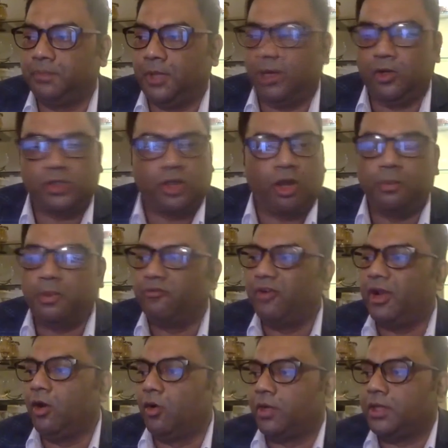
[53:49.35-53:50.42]
So I'll be
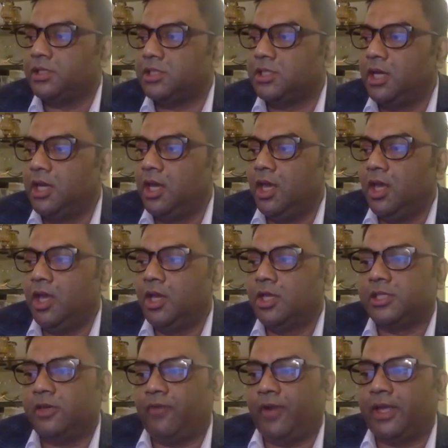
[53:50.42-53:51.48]
very honest.
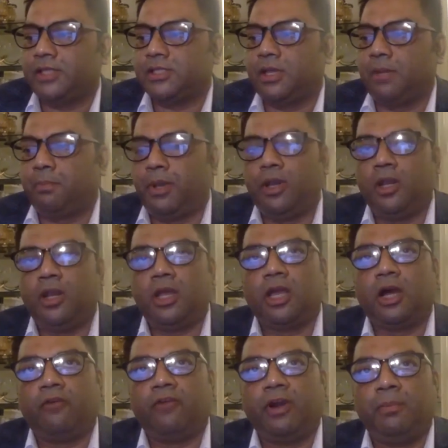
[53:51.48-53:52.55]
Say, for example,
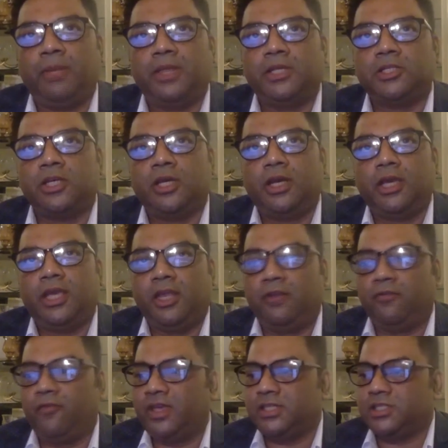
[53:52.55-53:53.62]
government
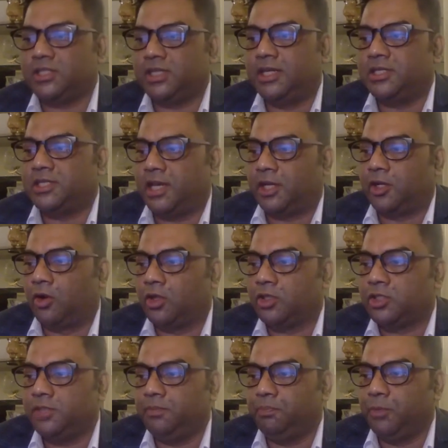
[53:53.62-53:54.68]
invests in
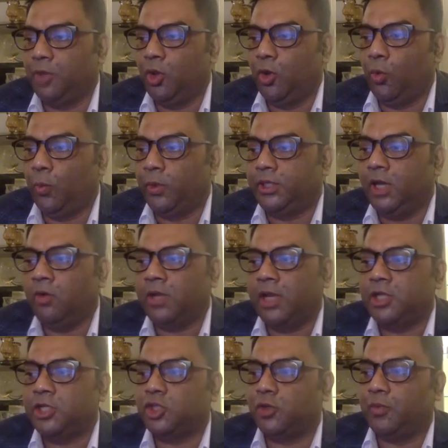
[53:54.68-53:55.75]
technology without
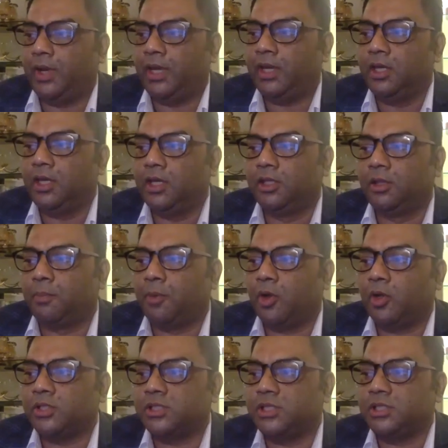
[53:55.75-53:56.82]
ensuring the
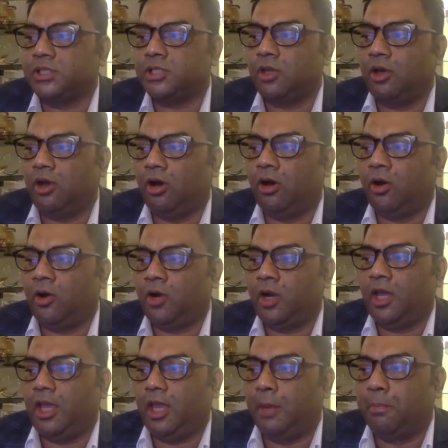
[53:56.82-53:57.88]
process or
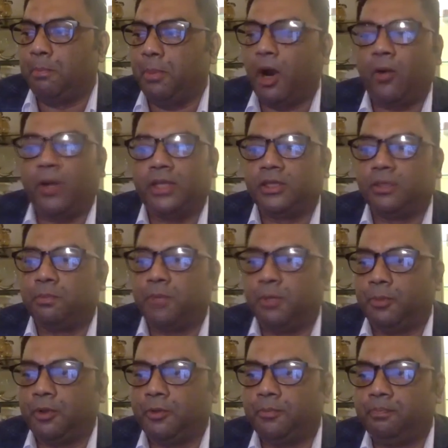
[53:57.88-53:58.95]
empowering the
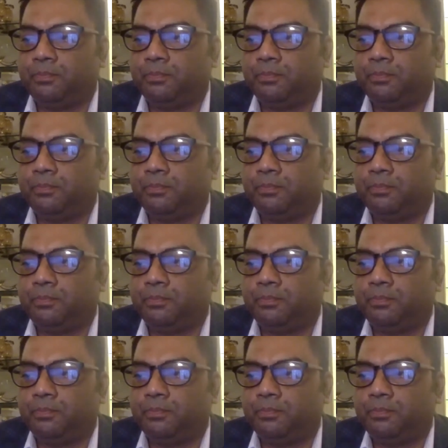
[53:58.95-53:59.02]
people.